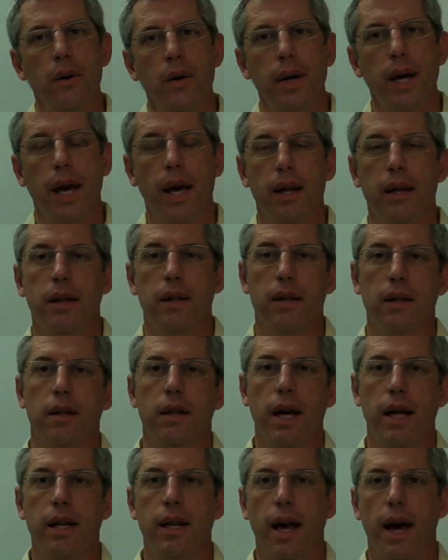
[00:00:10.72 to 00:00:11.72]
again,
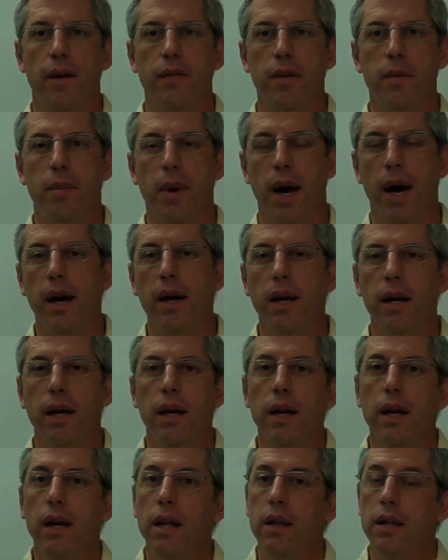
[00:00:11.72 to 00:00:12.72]
glad to have you back.
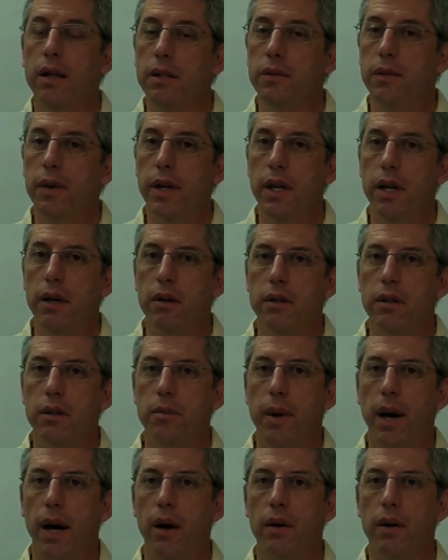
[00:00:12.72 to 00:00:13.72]
This video is
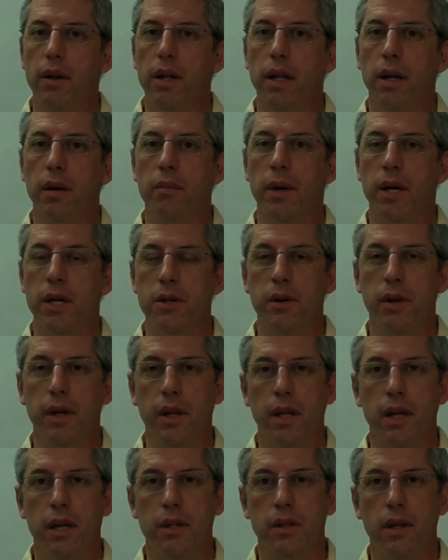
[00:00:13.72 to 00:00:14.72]
about the, measuring
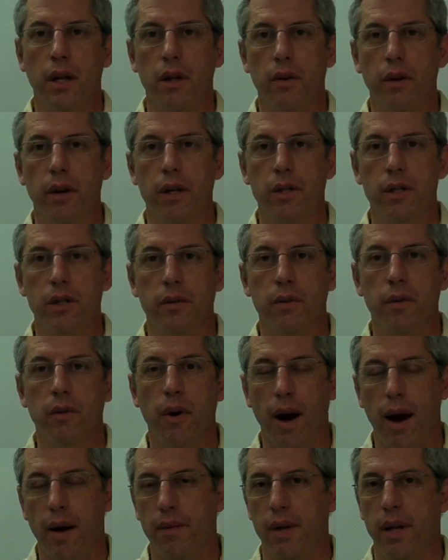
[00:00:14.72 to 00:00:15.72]
the acceleration of
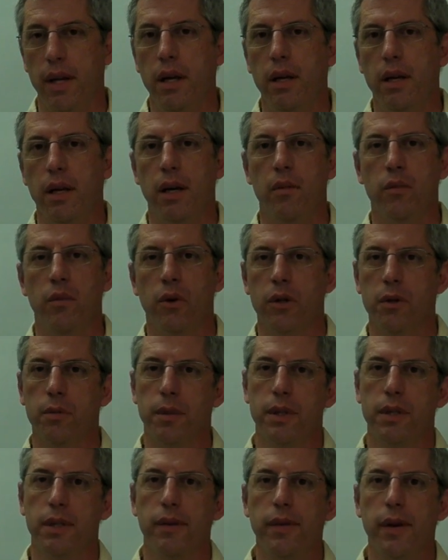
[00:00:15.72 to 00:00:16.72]
gravity, and more
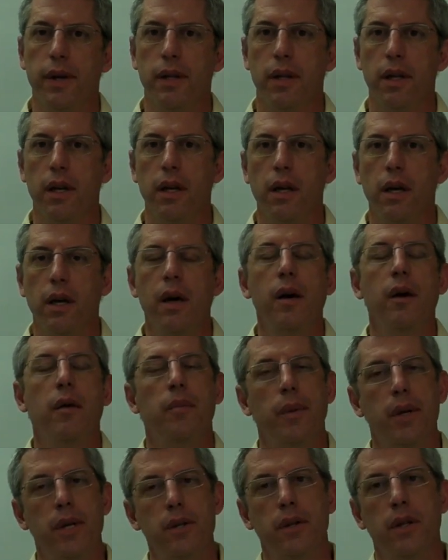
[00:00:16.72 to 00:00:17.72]
specifically,
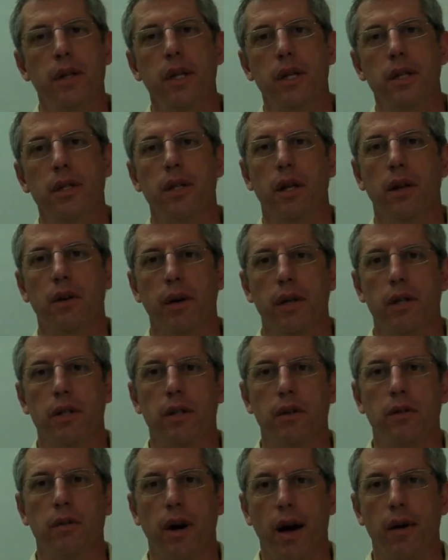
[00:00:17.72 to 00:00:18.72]
measuring the
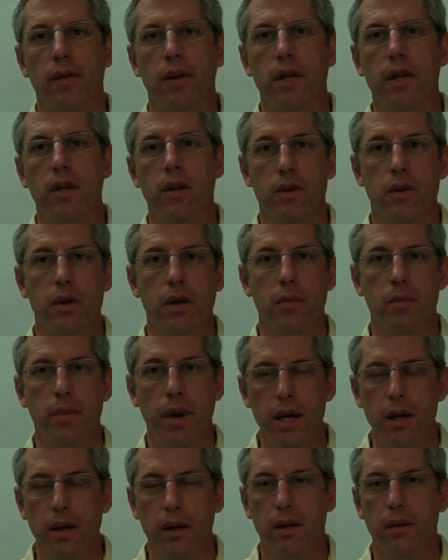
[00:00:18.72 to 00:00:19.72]
acceleration of gravity using a
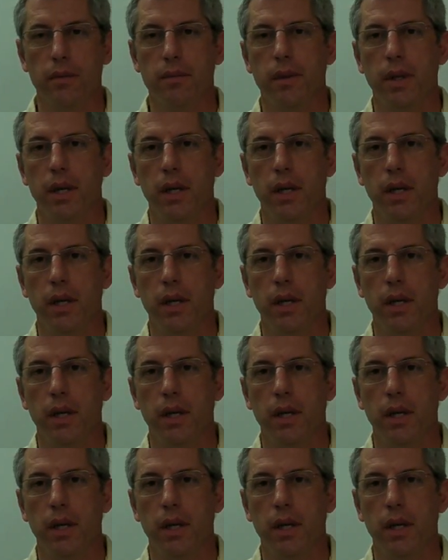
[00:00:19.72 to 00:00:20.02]
pendulum.